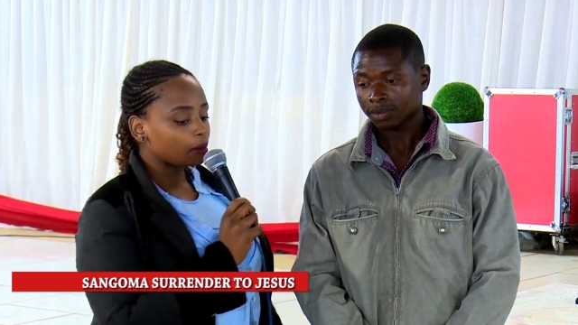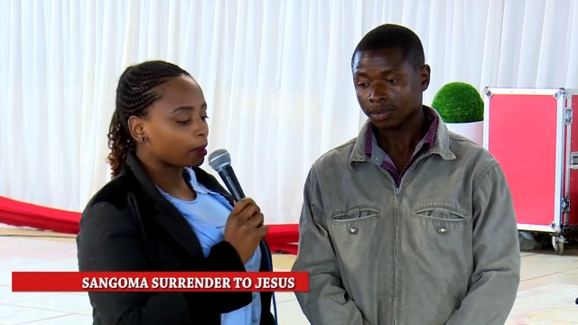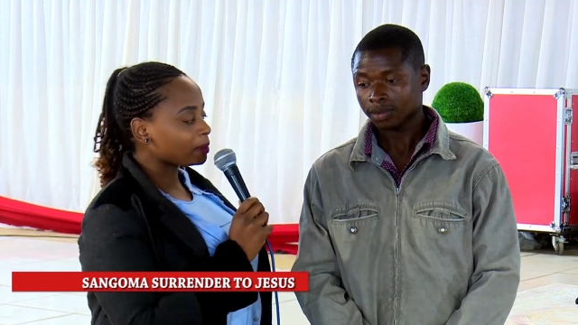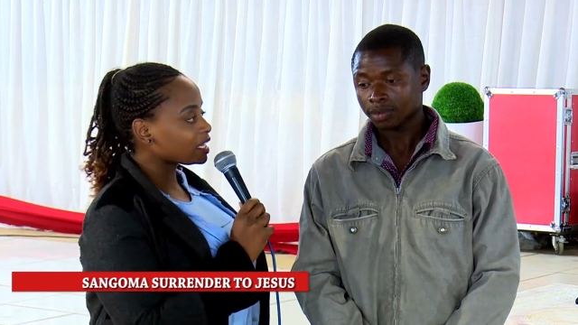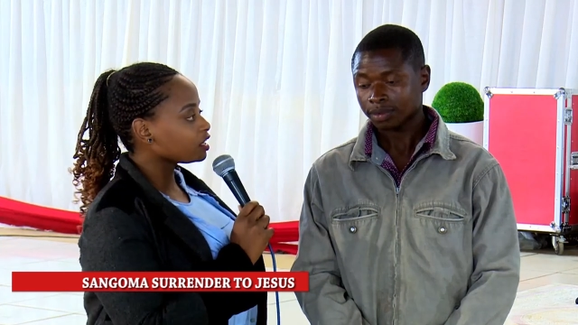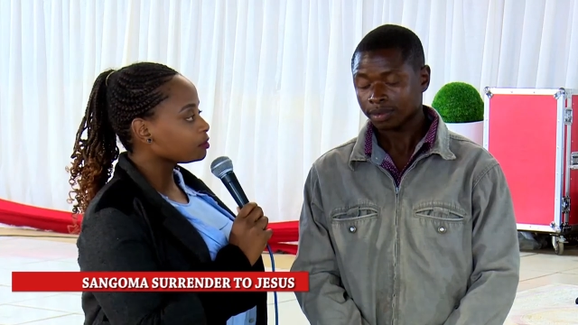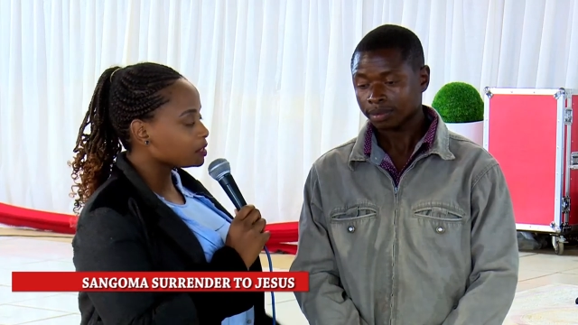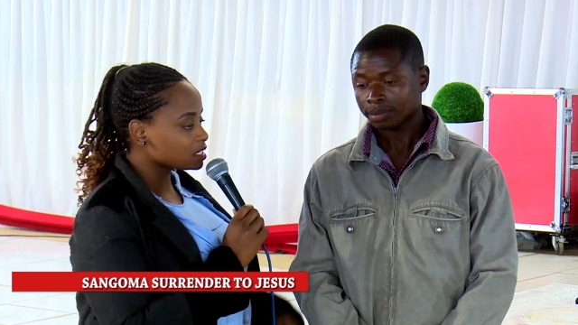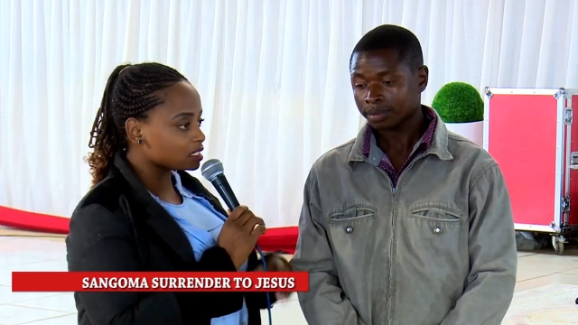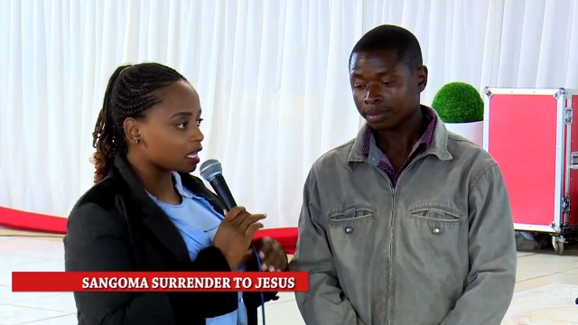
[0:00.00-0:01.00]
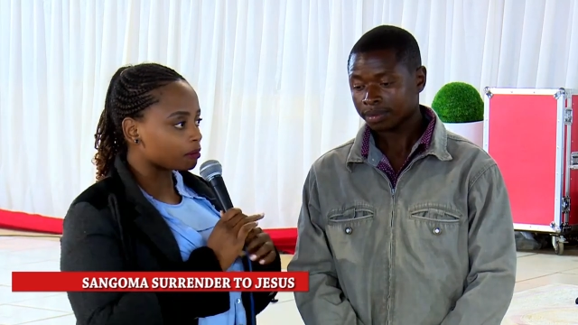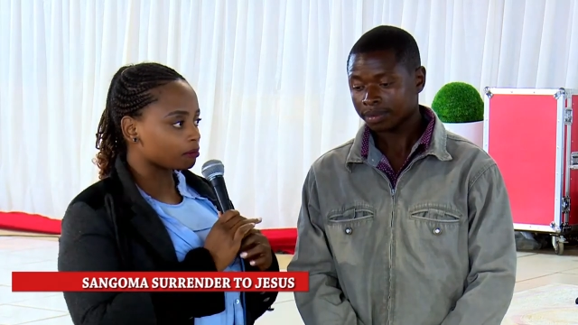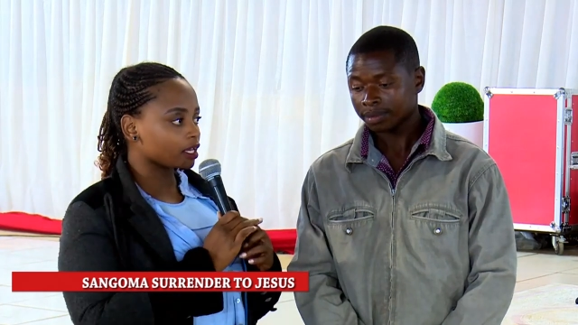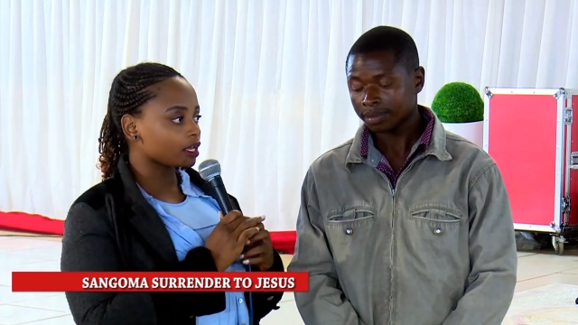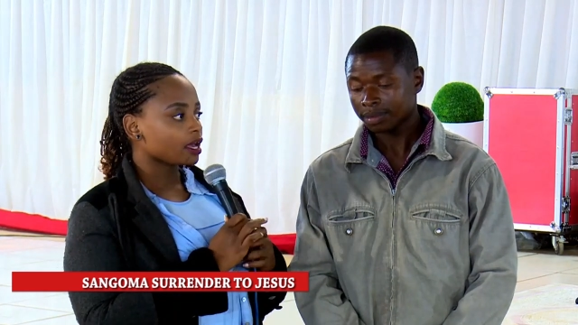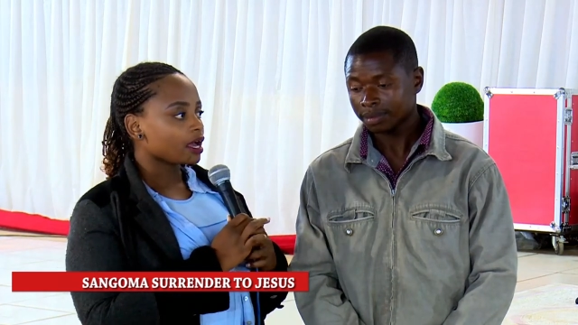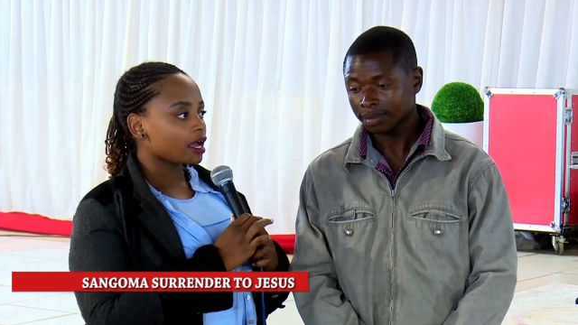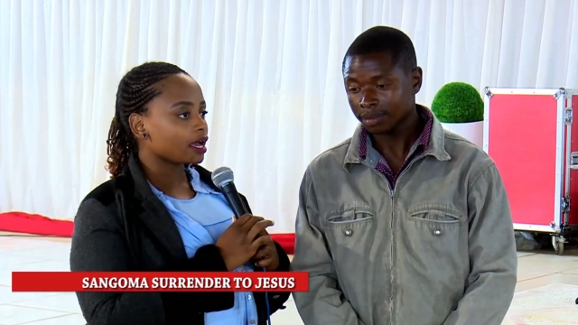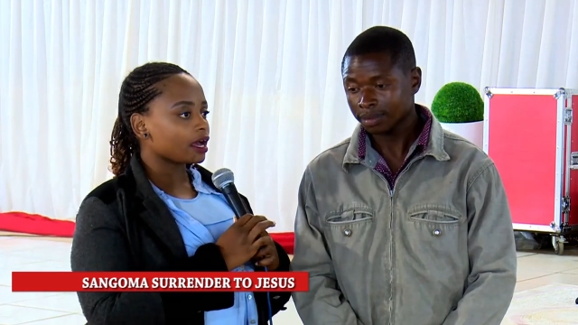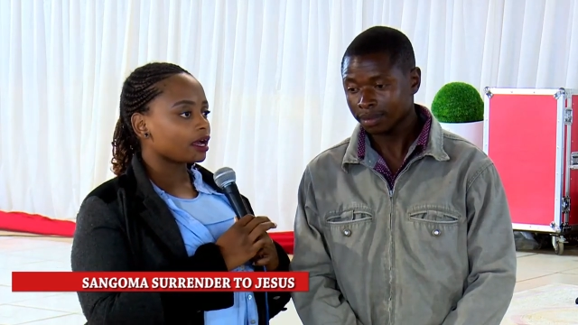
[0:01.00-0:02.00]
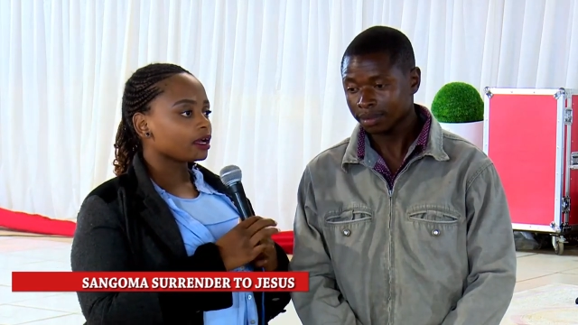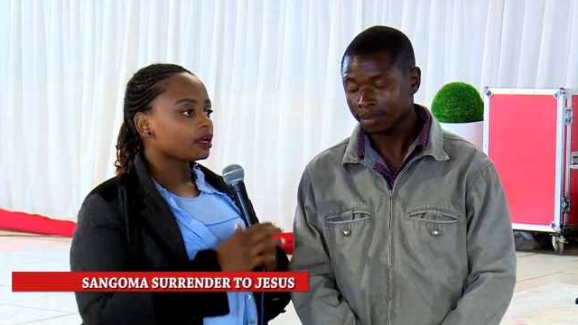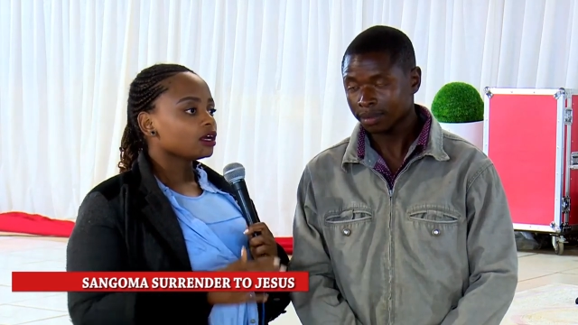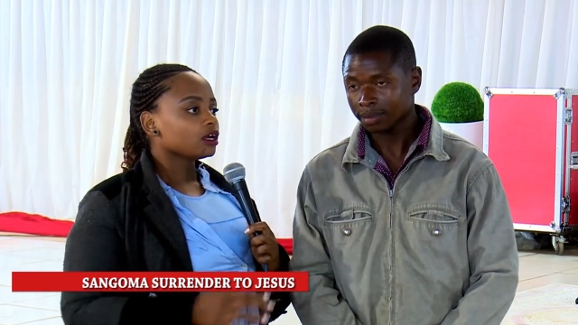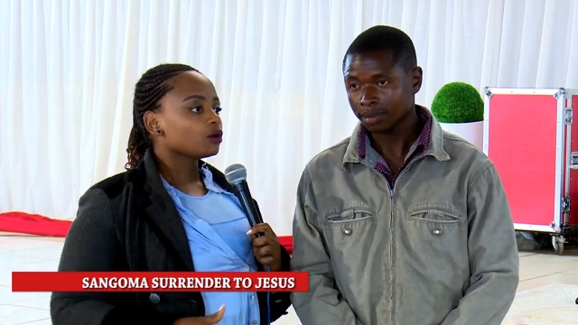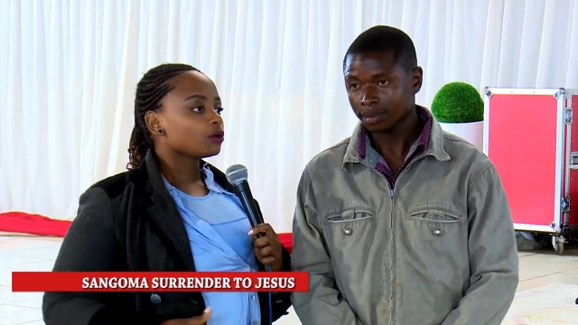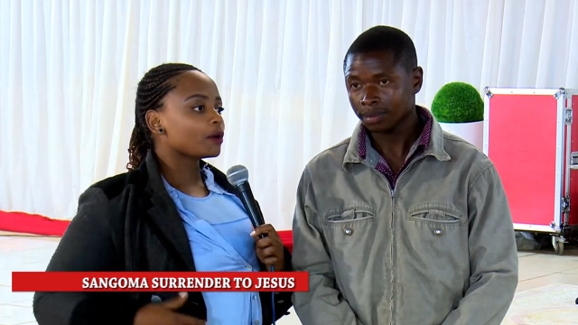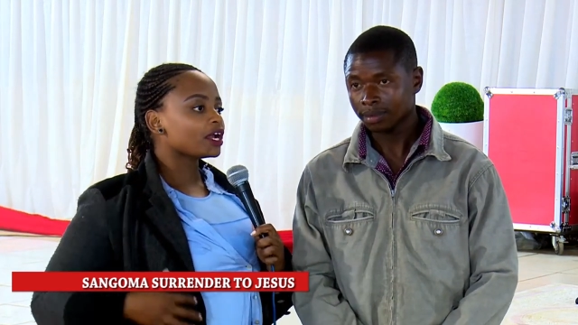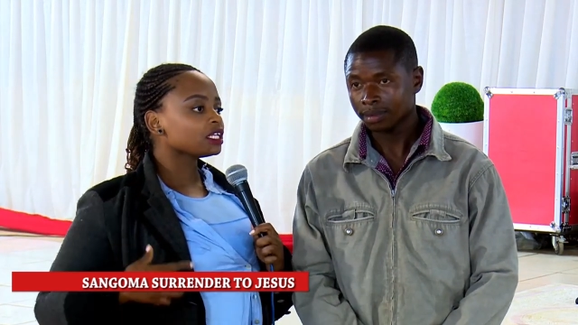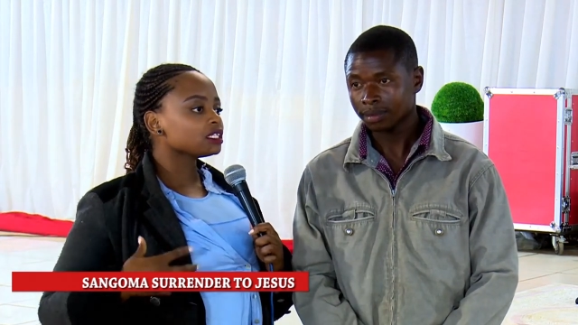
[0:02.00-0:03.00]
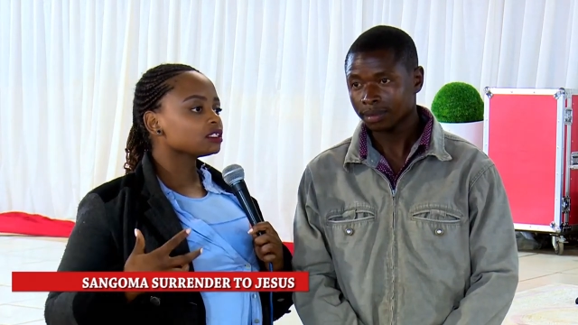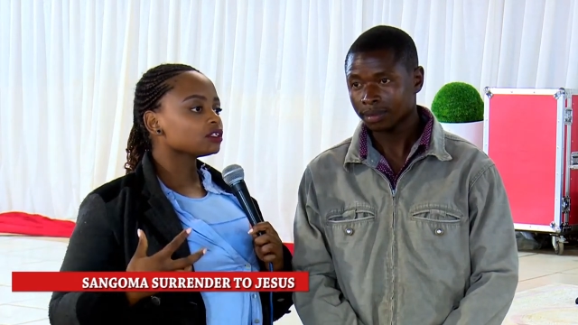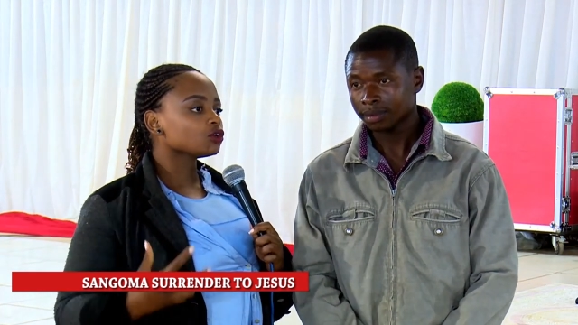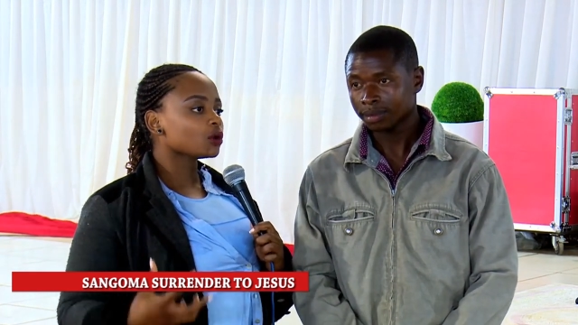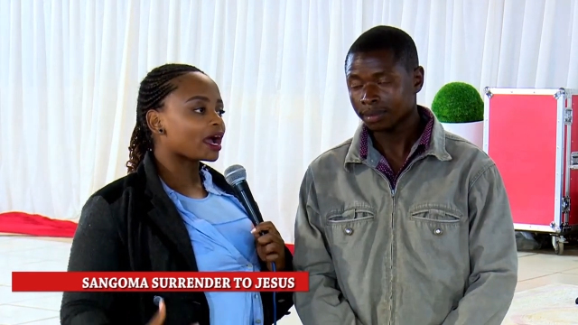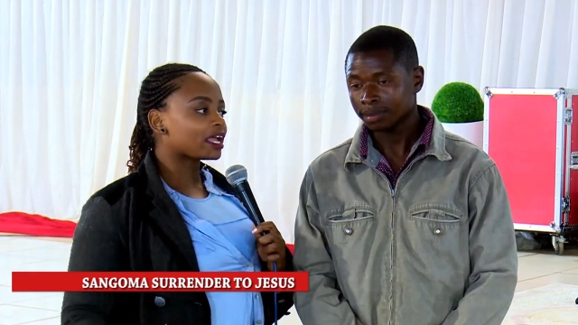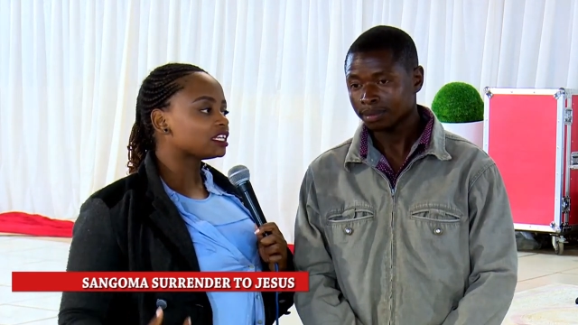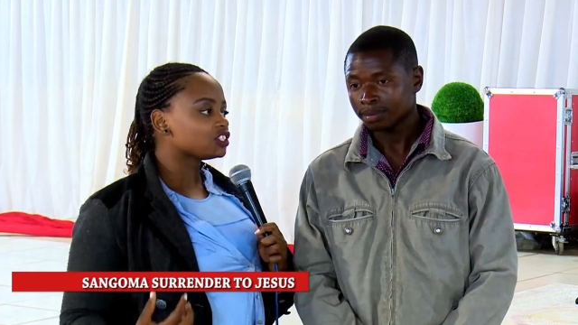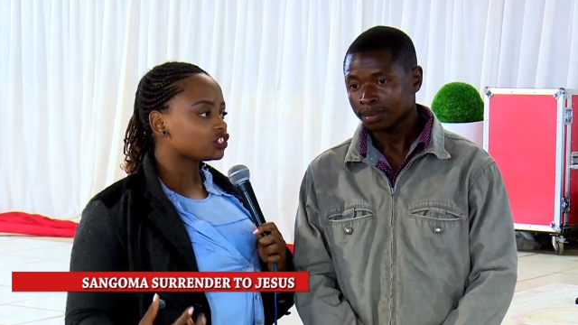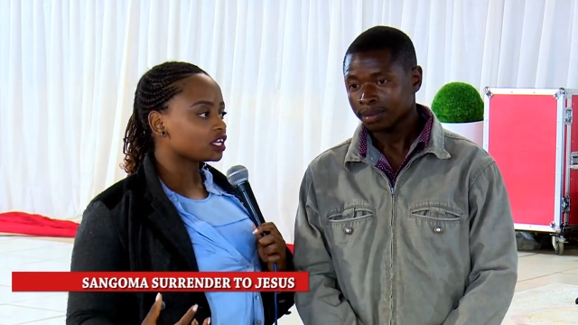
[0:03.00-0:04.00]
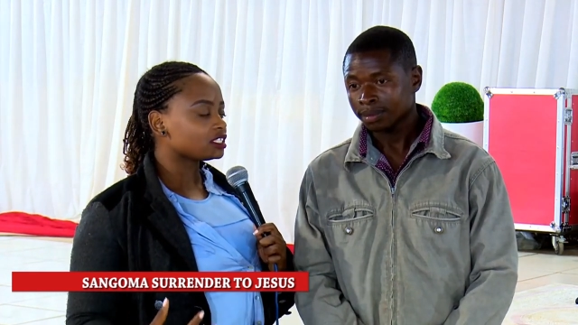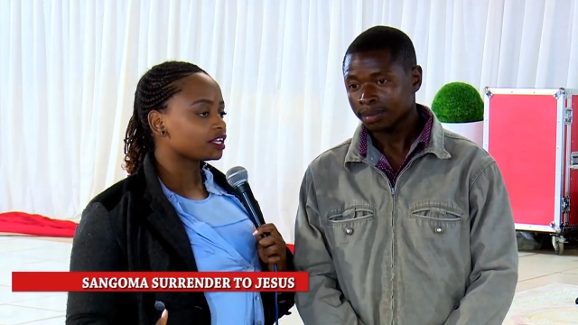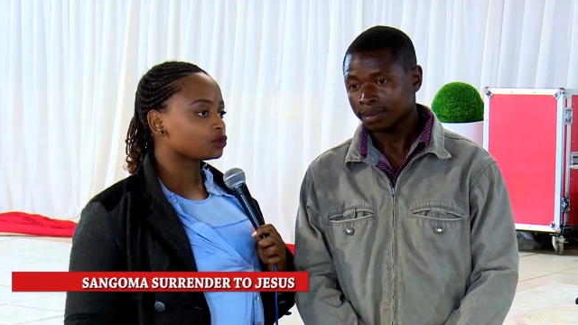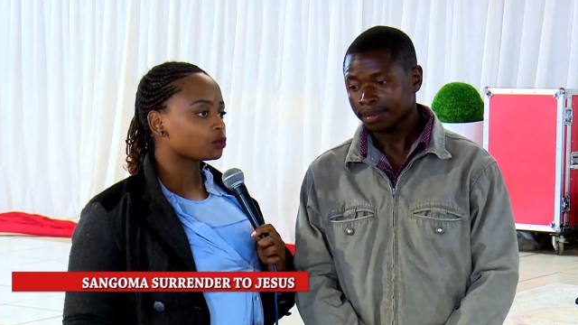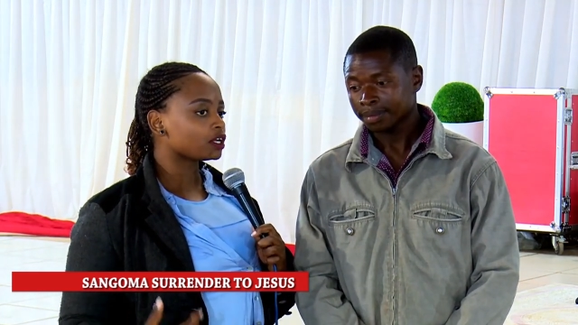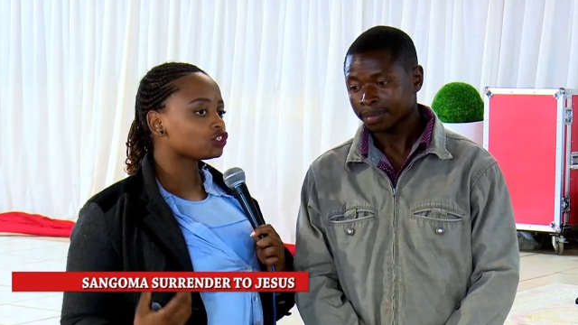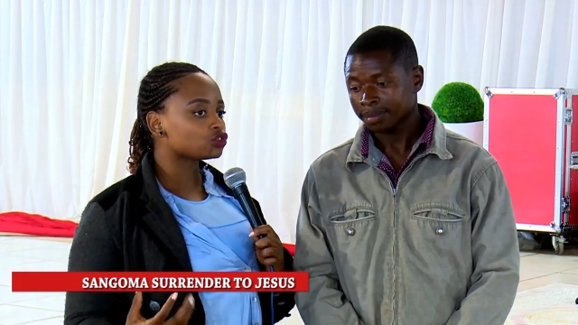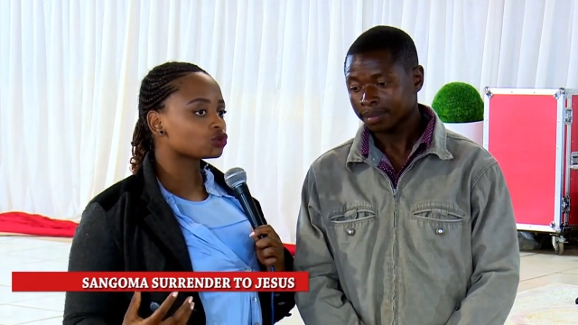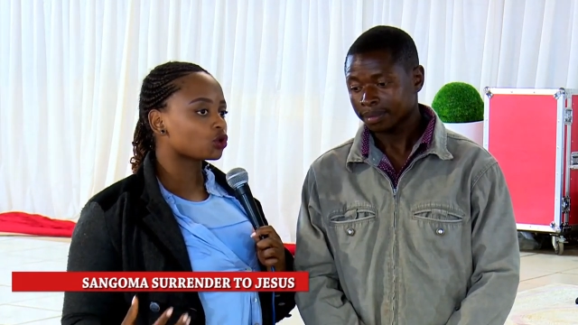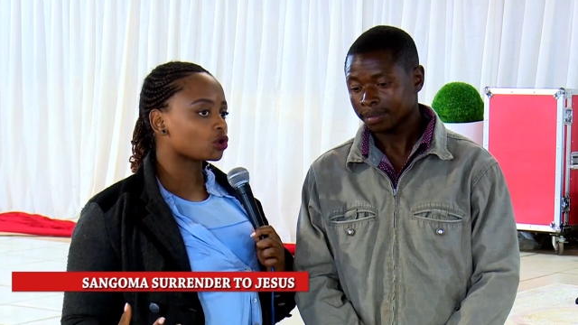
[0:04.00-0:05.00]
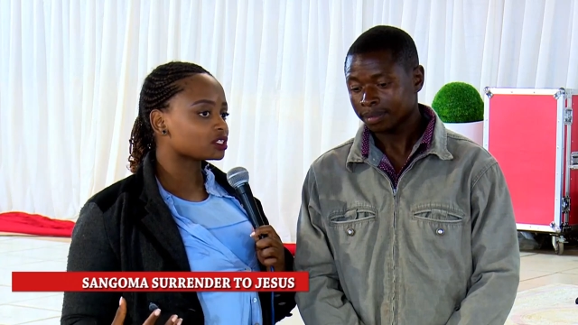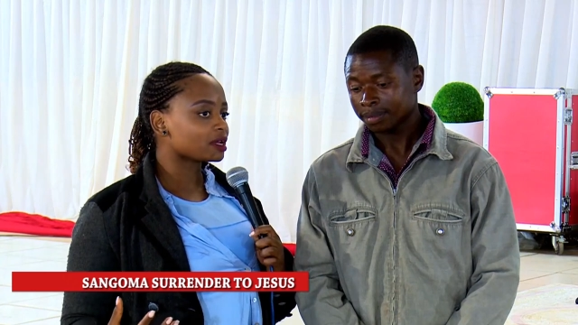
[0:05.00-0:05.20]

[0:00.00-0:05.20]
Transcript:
Speaker 1: Papa, can you please tell me? Uh, when you are initiated, where did you go?